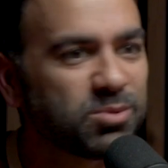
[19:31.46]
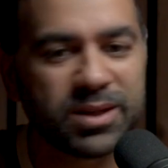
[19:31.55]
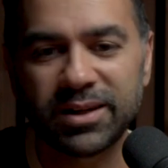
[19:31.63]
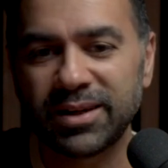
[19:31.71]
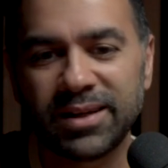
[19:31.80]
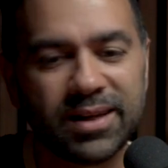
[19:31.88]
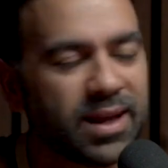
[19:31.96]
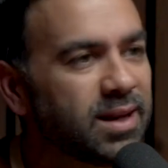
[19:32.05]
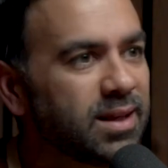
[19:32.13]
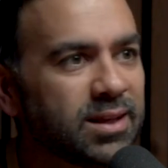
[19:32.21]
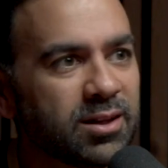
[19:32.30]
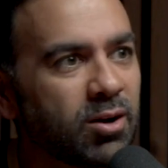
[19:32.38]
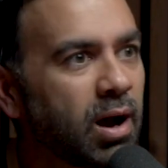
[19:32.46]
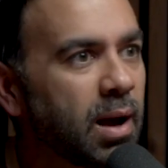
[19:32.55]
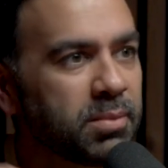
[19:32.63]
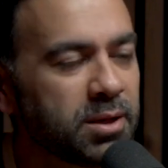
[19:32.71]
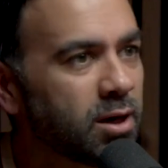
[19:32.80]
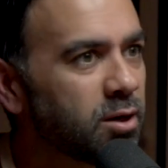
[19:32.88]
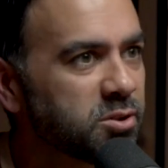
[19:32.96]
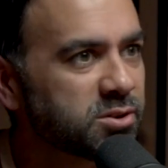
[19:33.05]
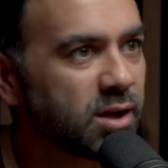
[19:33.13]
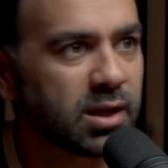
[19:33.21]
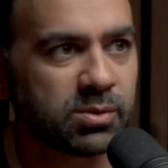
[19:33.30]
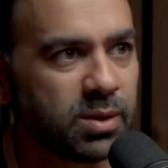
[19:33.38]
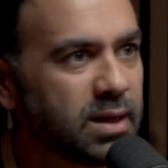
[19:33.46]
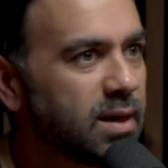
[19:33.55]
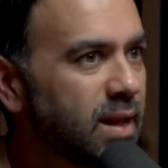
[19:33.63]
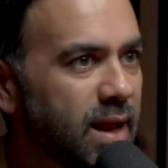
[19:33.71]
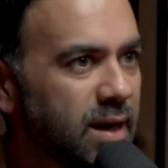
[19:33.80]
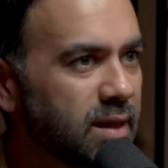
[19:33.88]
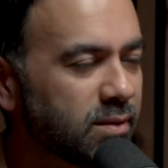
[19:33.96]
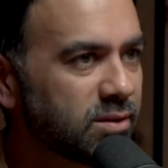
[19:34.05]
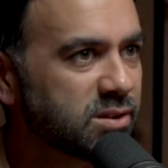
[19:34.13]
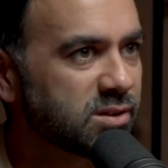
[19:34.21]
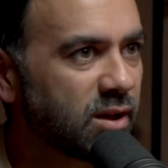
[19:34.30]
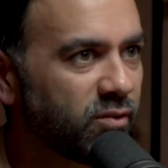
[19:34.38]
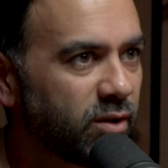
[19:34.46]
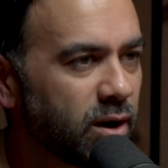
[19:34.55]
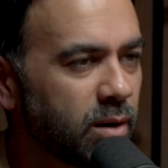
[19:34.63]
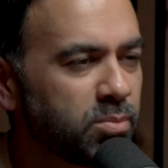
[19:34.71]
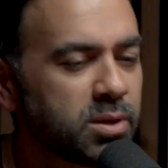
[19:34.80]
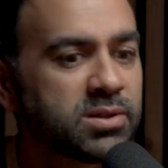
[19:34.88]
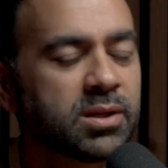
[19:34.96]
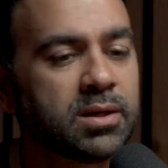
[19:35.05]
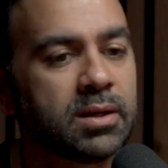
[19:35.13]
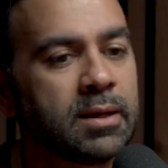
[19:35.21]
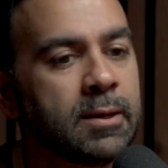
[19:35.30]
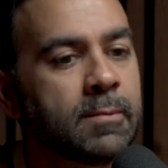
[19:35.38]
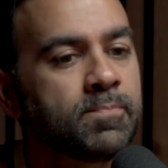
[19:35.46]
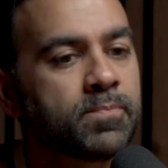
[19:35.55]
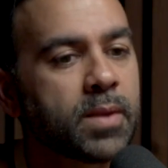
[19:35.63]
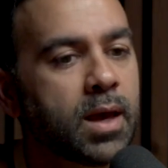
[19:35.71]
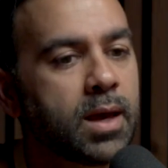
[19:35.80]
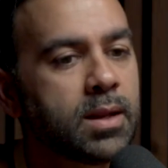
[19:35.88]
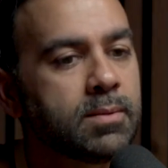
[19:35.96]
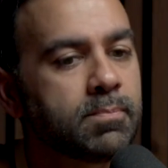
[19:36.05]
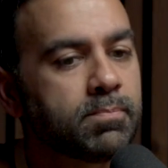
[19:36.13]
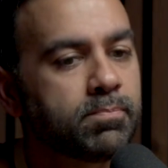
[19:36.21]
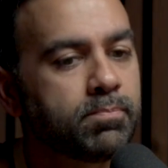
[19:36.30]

We didn't need any, you know, habanero sauce. We didn't need any of this stuff on our brisket. And